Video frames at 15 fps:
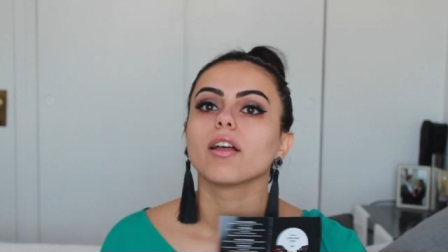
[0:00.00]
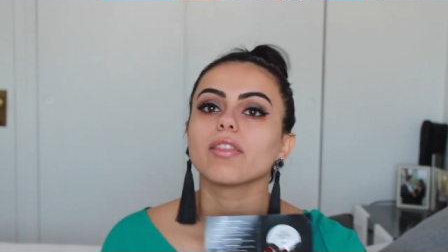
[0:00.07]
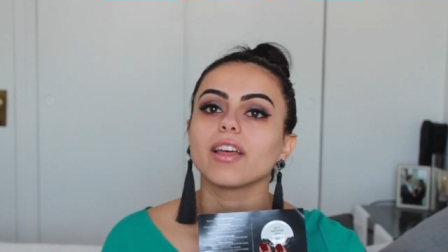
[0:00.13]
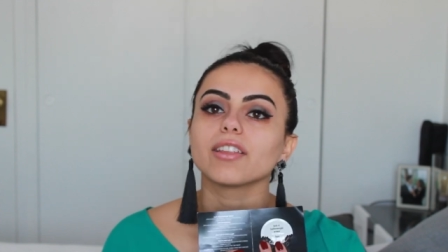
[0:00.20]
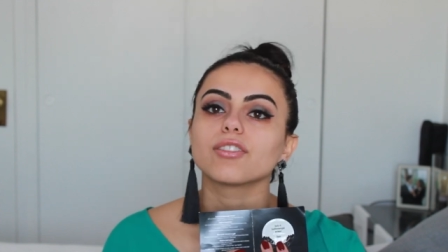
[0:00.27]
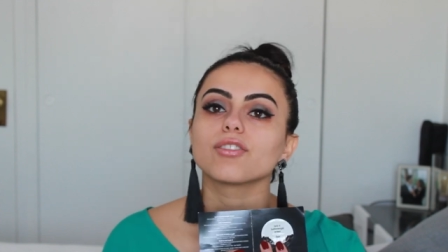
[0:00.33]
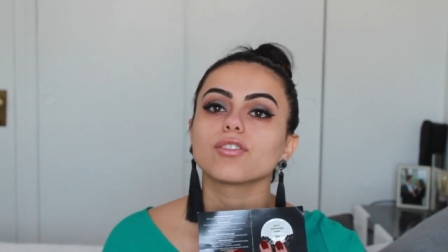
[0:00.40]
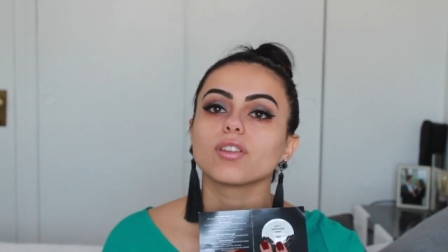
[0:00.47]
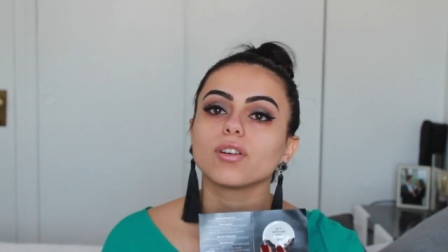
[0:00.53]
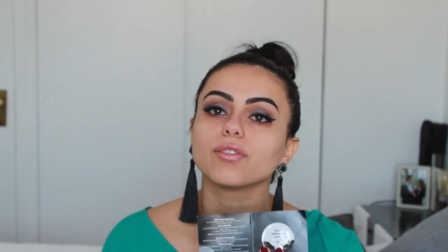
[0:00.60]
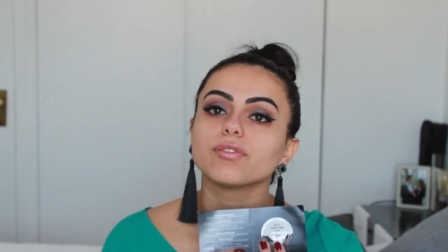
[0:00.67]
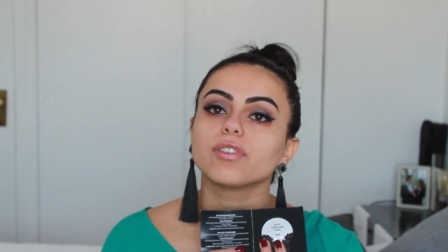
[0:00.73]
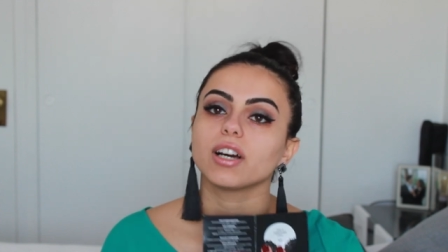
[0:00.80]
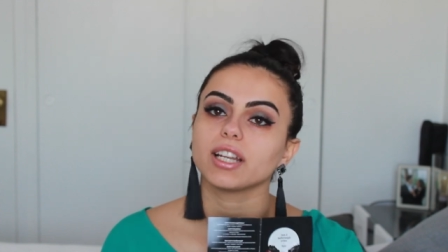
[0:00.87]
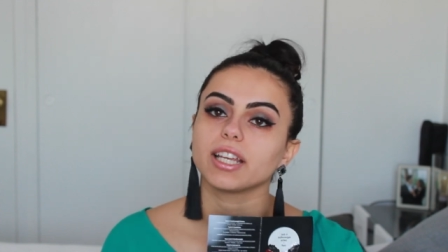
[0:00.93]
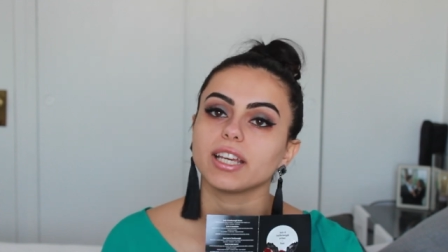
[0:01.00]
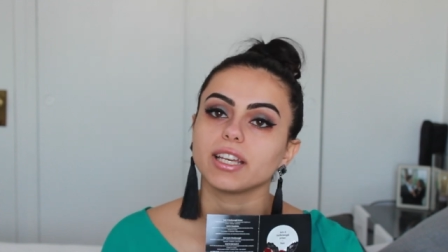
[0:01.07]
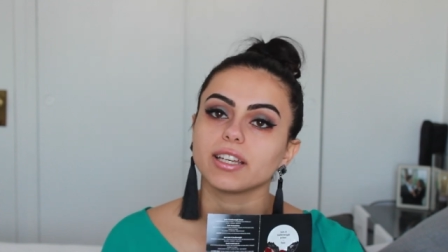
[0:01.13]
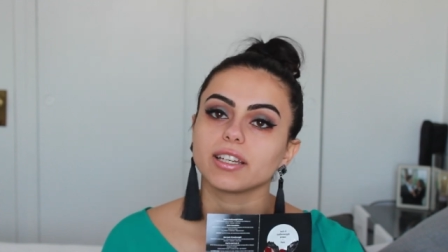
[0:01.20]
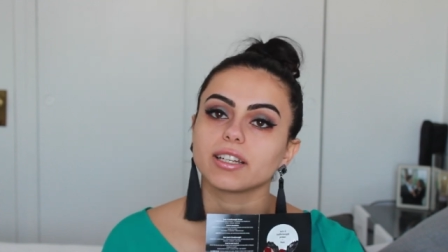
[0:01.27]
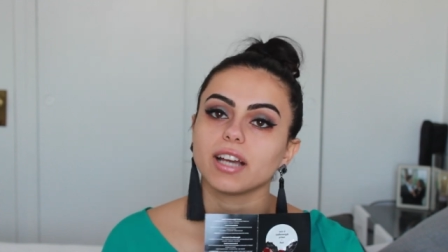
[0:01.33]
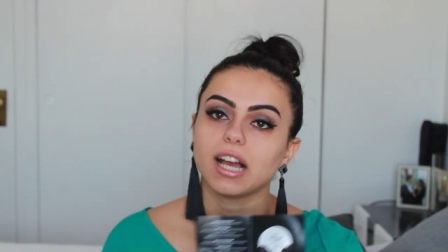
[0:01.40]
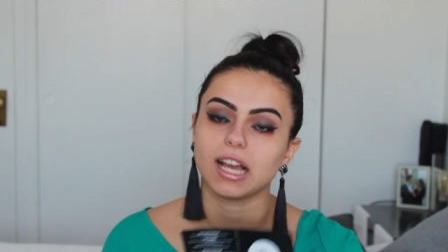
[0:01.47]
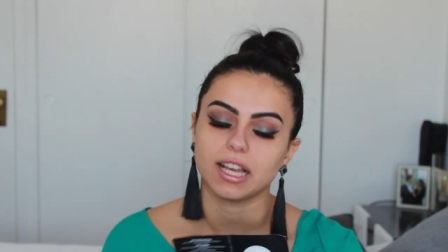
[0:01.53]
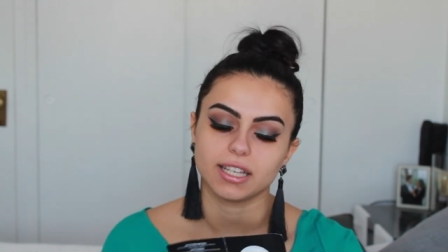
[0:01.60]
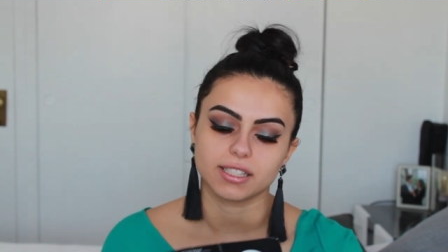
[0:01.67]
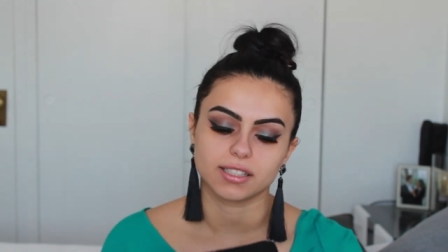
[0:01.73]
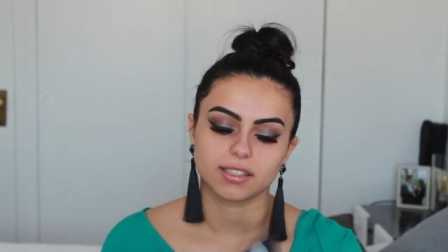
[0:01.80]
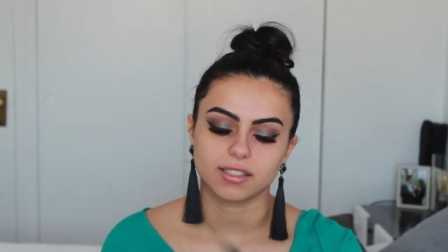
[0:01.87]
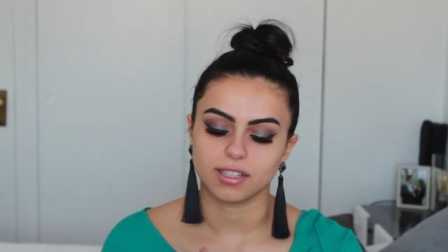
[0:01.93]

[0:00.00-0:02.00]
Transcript: That's so funny, guys.